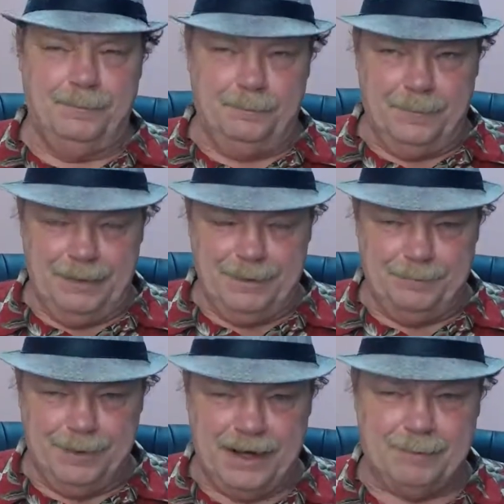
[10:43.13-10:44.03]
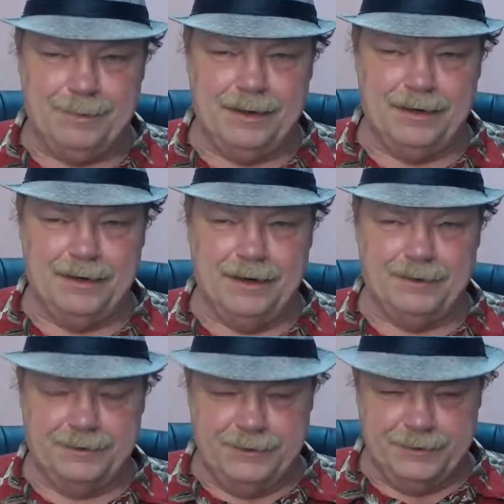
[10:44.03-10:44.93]
Mama, Papa
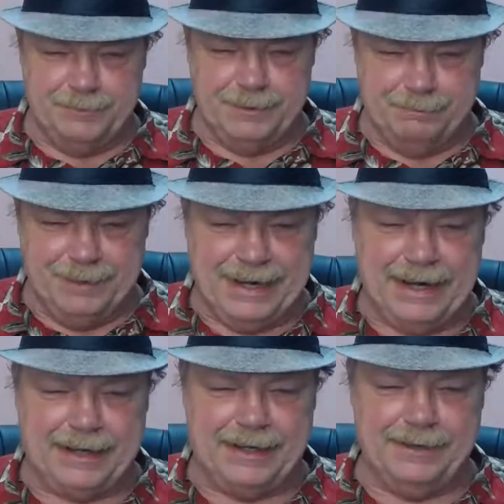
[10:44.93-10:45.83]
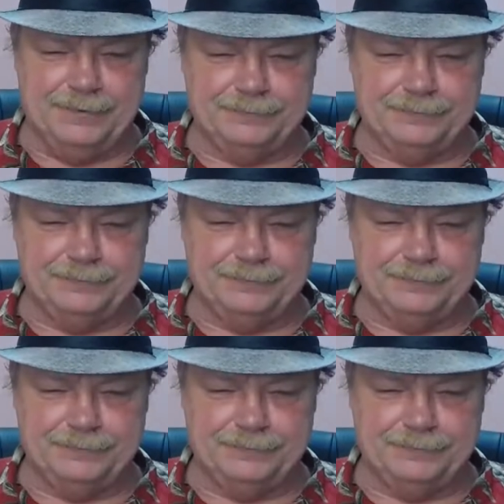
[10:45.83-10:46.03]
are due to be back